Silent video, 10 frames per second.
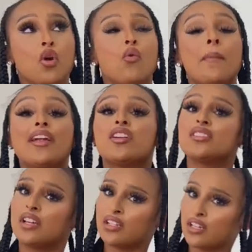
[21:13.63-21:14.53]
but my hair's
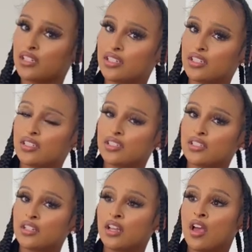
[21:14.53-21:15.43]
not done.
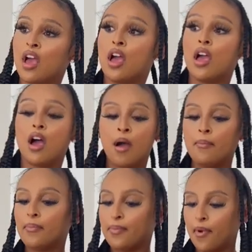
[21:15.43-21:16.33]

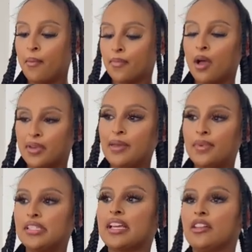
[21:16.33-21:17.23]
I'm, I'm, I'm keeping
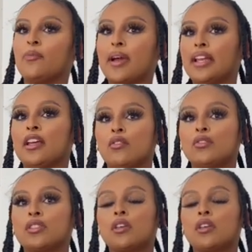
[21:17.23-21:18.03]
it together with my nails.